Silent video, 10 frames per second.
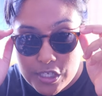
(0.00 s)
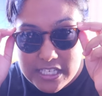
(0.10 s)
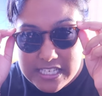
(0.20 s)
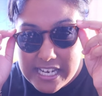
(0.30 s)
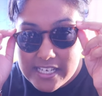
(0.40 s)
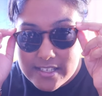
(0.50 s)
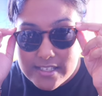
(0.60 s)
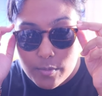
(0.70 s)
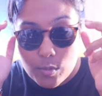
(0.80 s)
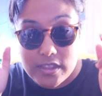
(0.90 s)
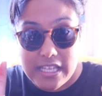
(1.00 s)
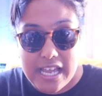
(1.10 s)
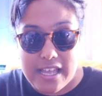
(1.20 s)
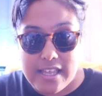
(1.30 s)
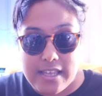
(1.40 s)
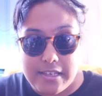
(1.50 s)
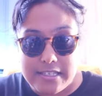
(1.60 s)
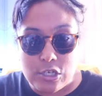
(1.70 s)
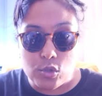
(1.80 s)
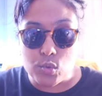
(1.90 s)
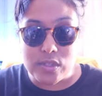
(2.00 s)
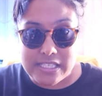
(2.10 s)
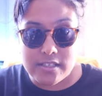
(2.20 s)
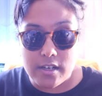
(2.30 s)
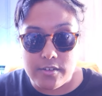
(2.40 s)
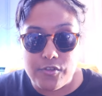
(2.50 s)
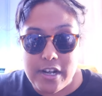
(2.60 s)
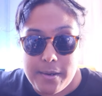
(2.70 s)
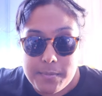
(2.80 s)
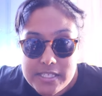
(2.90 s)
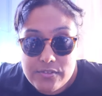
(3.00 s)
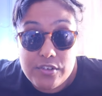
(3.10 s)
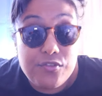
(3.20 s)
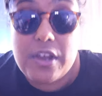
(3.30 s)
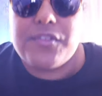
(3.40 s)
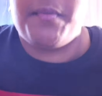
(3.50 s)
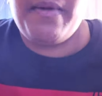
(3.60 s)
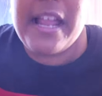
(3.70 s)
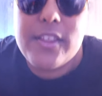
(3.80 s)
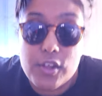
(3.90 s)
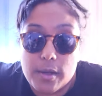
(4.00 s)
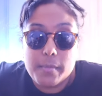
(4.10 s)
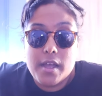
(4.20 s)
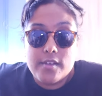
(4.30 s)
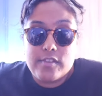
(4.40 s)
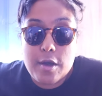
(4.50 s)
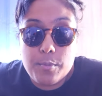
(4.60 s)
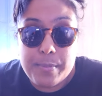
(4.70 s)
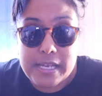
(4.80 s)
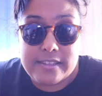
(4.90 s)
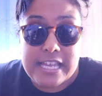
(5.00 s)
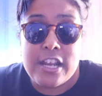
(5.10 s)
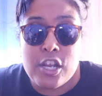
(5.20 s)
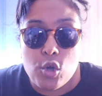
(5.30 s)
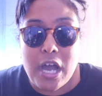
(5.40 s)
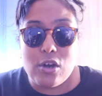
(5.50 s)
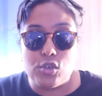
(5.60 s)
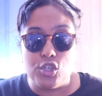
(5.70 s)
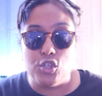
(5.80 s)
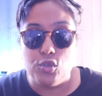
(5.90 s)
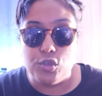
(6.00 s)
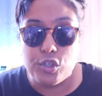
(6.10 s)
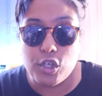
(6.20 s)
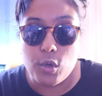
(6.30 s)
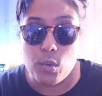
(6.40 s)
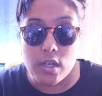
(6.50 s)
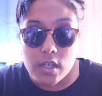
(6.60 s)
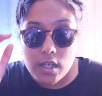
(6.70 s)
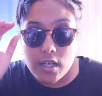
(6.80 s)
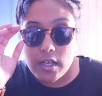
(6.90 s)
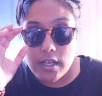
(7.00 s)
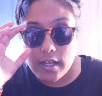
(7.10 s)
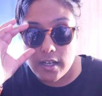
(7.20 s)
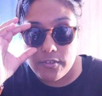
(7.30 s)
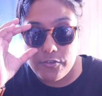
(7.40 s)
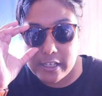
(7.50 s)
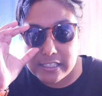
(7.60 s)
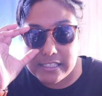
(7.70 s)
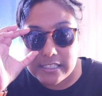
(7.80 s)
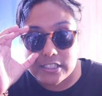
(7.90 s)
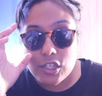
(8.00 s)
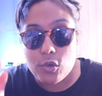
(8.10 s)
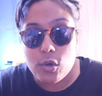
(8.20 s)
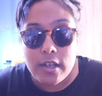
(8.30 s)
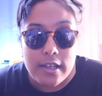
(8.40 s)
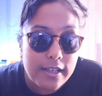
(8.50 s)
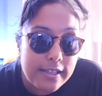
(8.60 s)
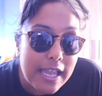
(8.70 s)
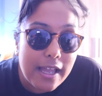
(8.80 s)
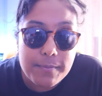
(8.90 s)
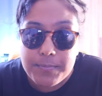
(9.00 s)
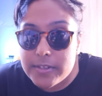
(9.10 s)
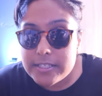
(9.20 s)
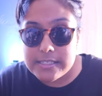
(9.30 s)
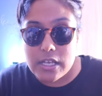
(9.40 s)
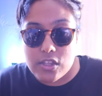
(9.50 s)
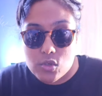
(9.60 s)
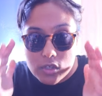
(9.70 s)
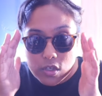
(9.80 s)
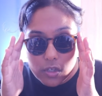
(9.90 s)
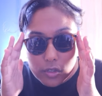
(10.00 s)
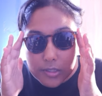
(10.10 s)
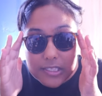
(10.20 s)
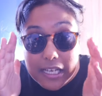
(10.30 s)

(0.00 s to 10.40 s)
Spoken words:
You need to take it to someone that deals with these kind of frames. Even if you have to pay them, they know how to, you know, fix it. So yeah, this is how this one looks.